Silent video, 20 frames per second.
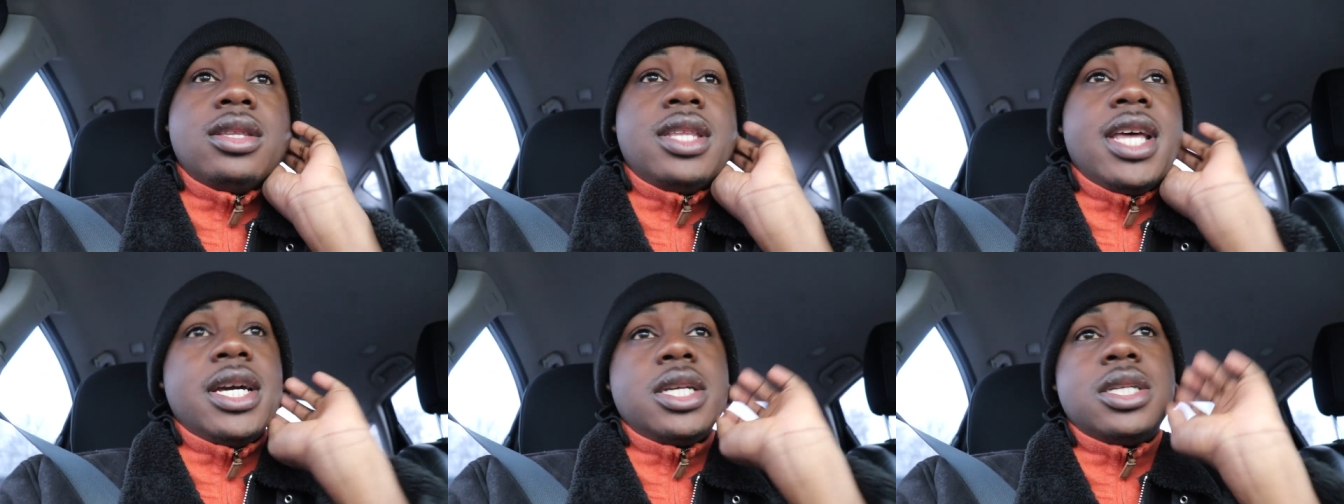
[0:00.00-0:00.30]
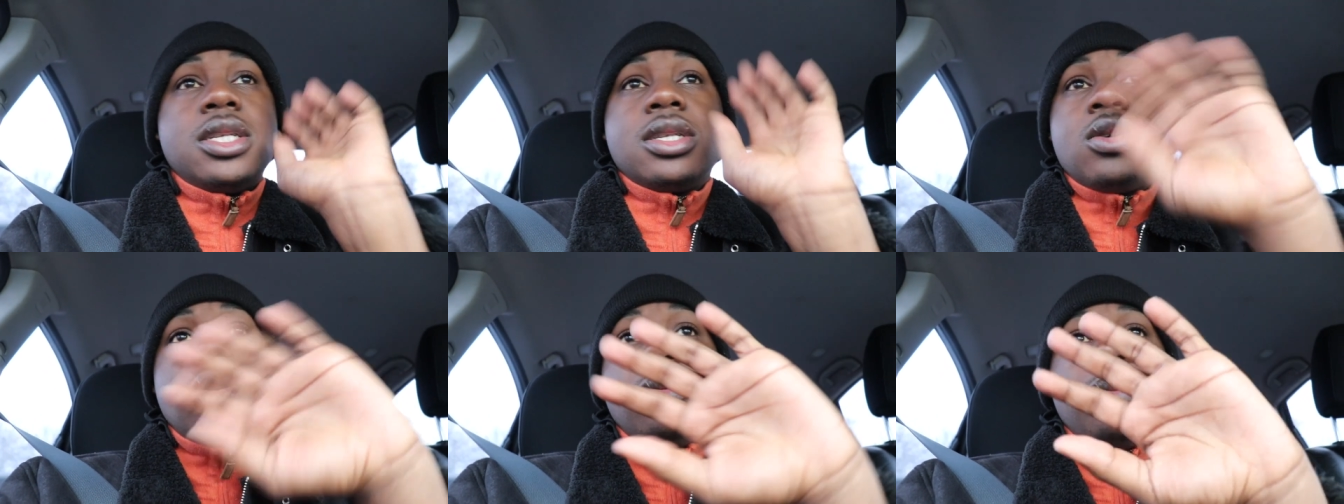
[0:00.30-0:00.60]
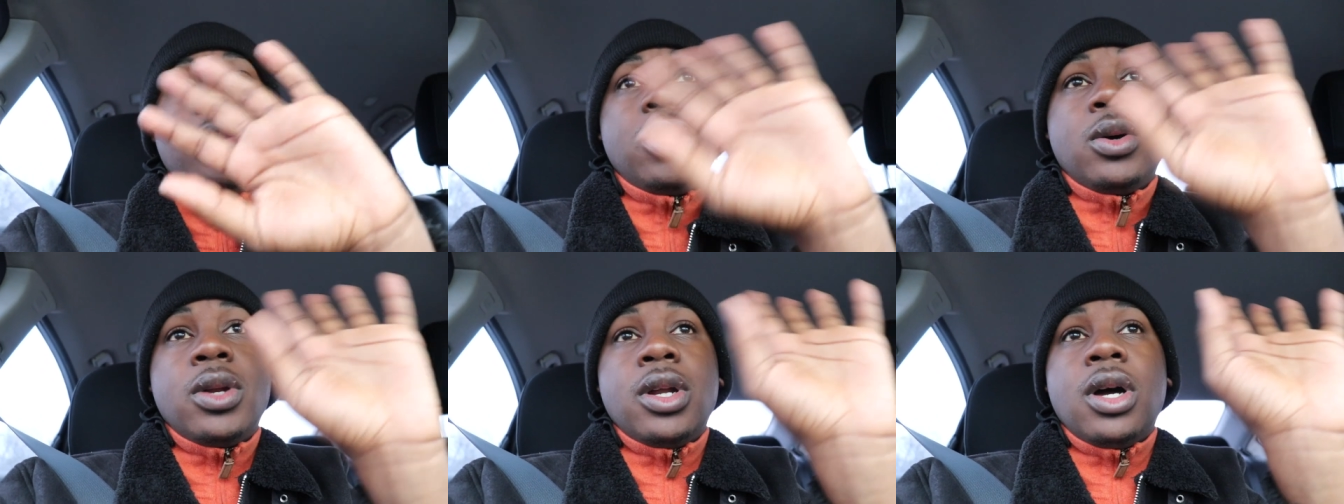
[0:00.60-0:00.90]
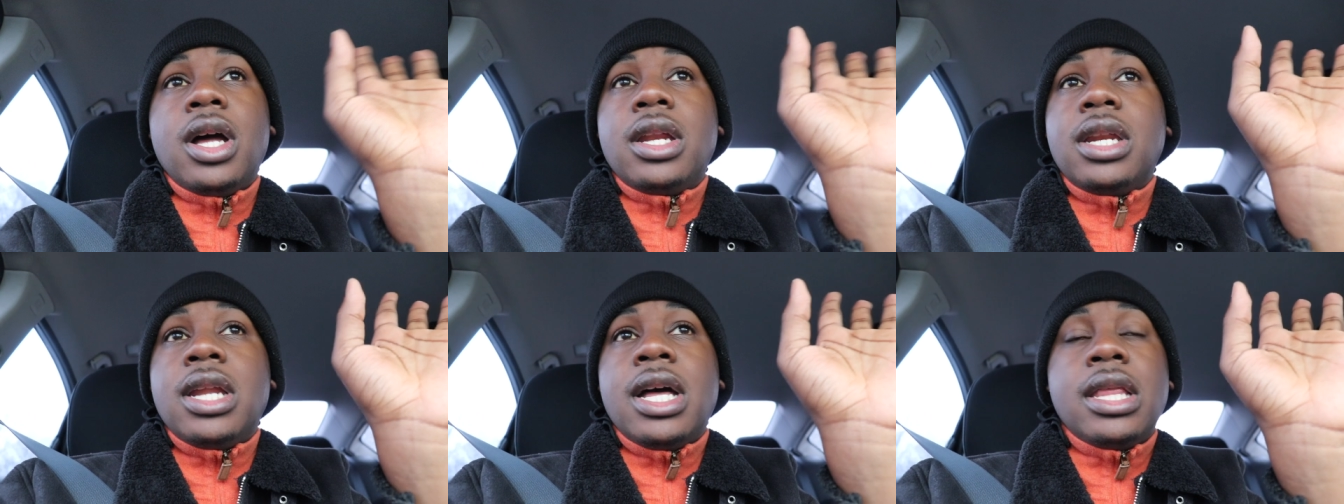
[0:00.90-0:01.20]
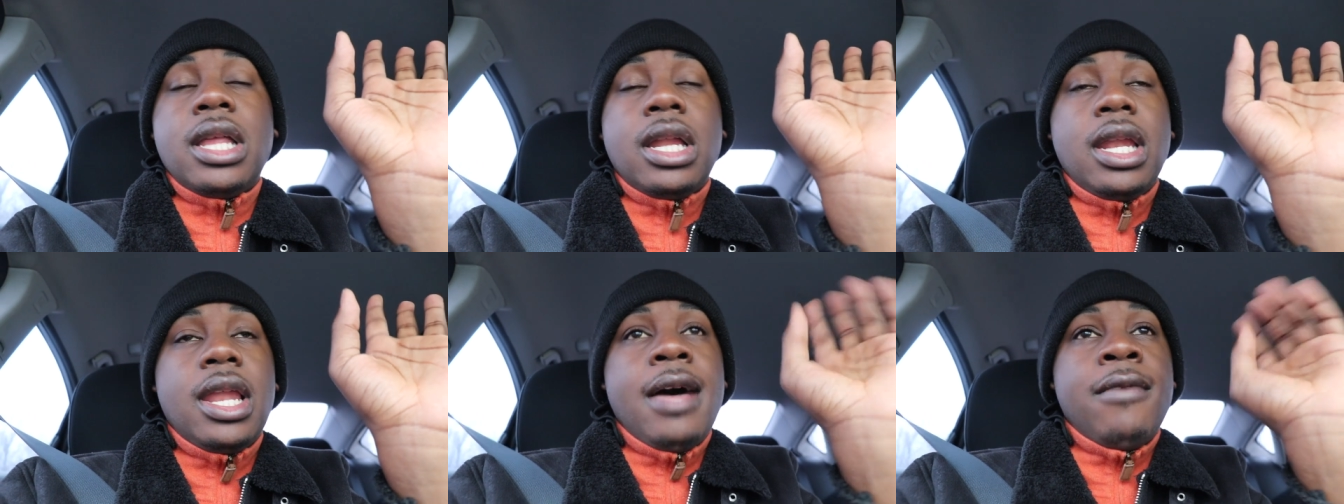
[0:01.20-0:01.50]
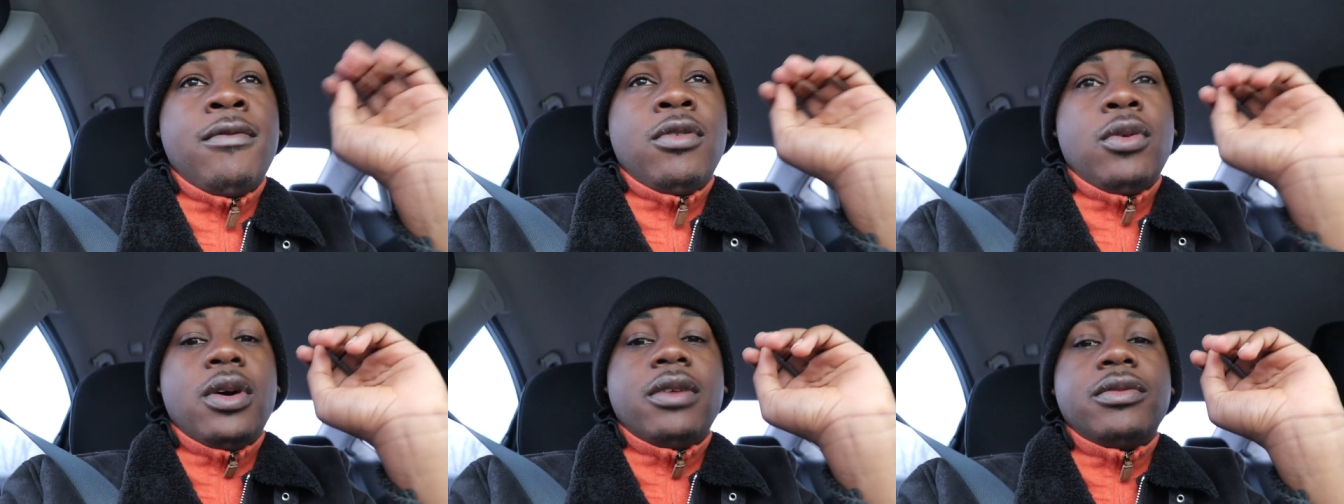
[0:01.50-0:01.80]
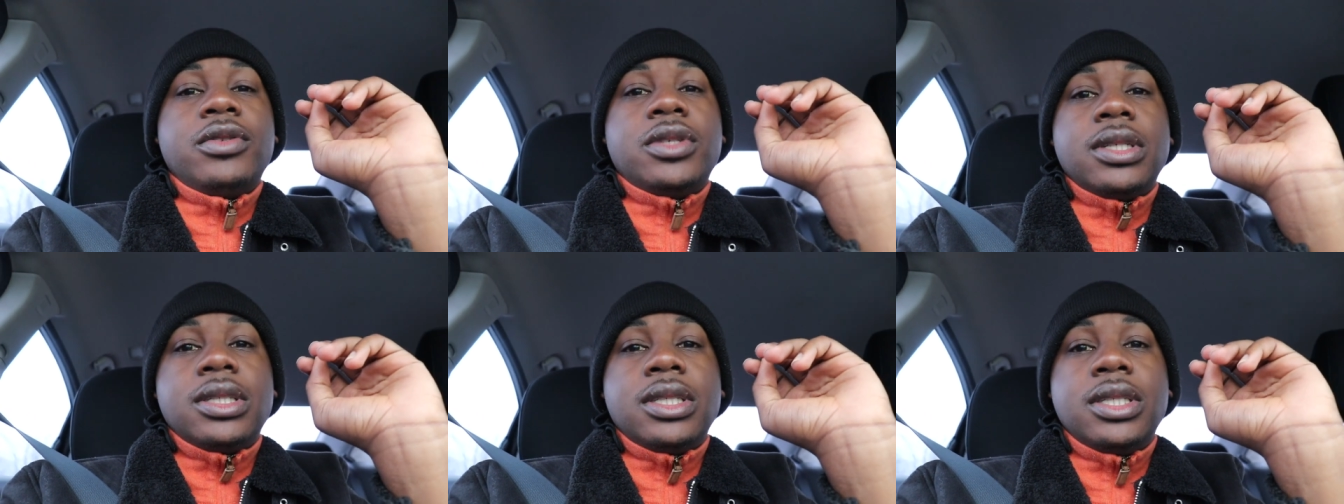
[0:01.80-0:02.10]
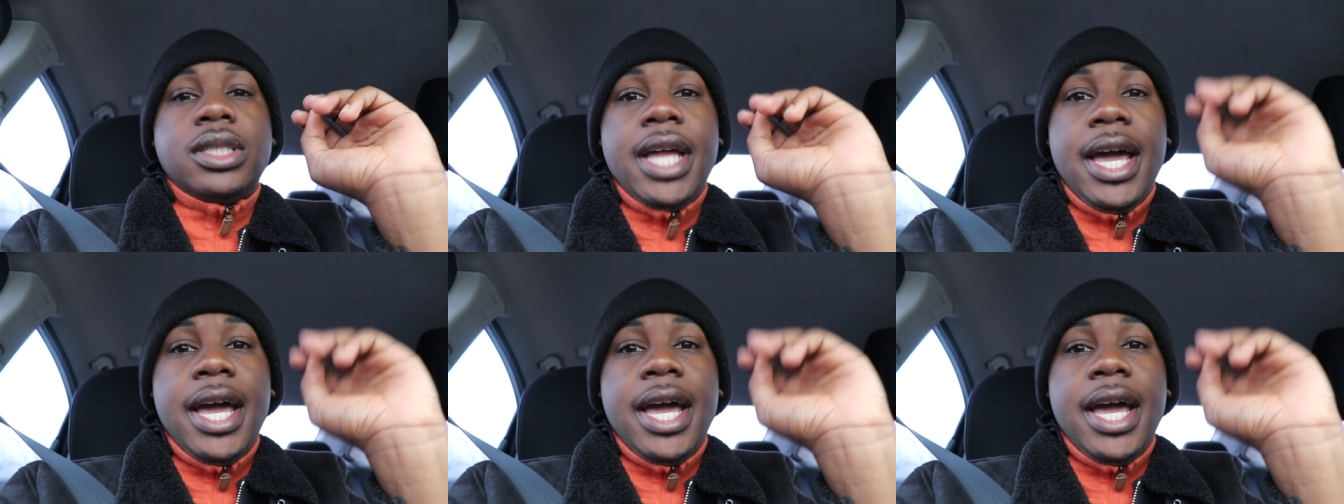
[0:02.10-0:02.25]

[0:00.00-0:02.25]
that's just gonna be on another level of just